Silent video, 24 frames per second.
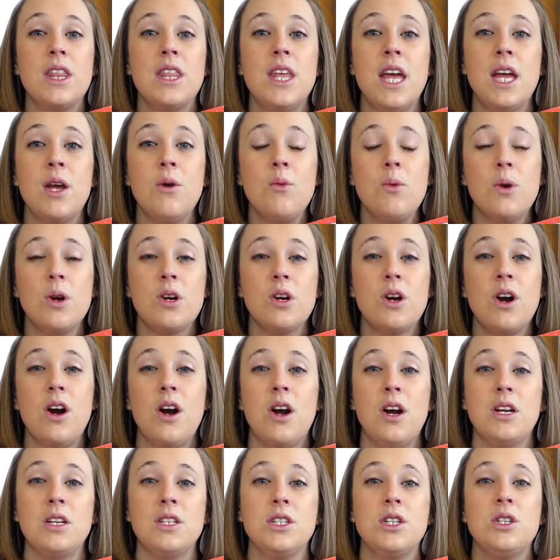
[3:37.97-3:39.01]
they work
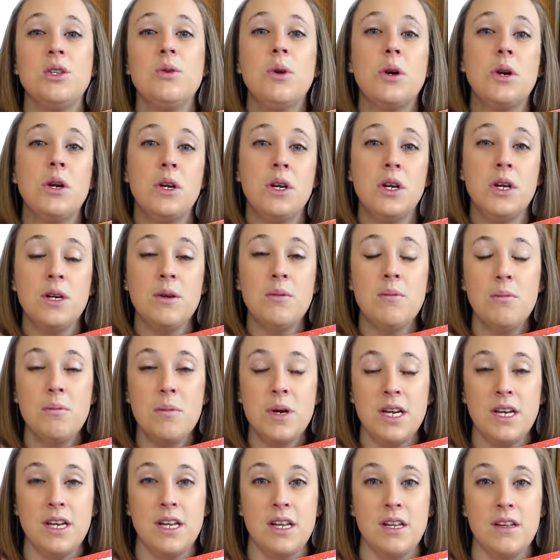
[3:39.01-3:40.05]
hard to earn
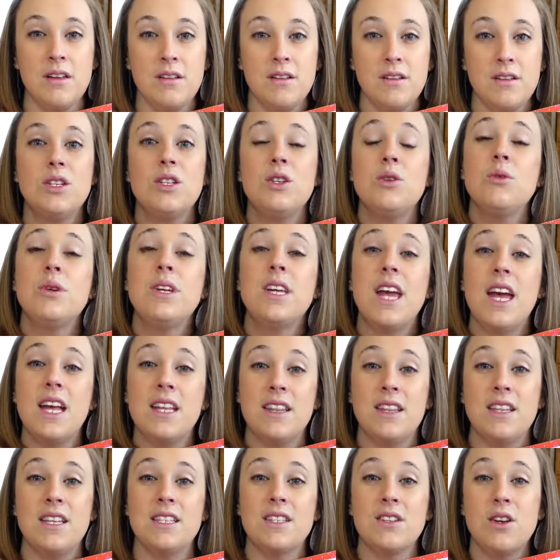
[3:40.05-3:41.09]
money to
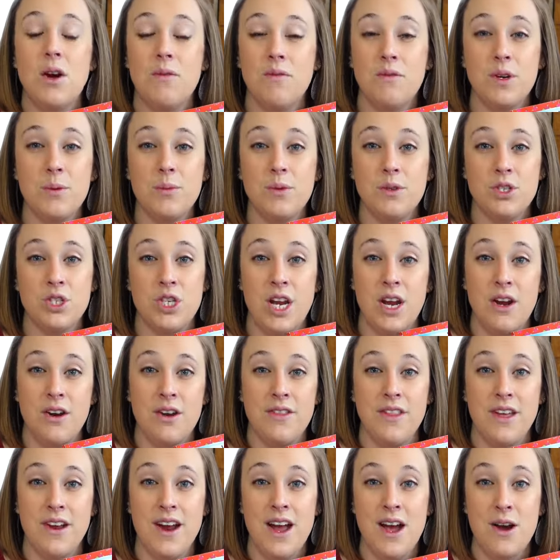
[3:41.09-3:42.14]
get this comfortable chair
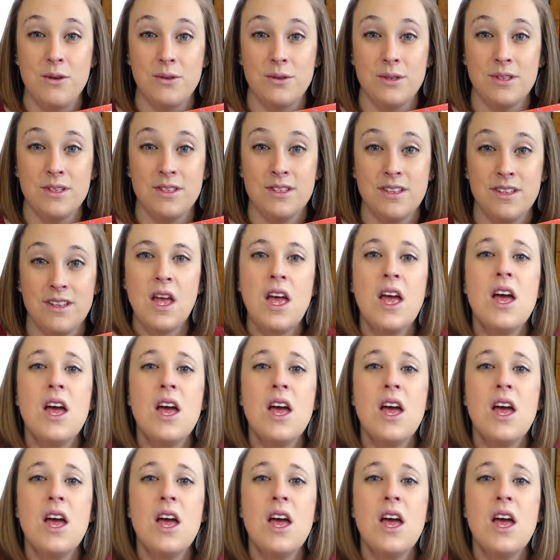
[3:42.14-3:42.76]
in their house.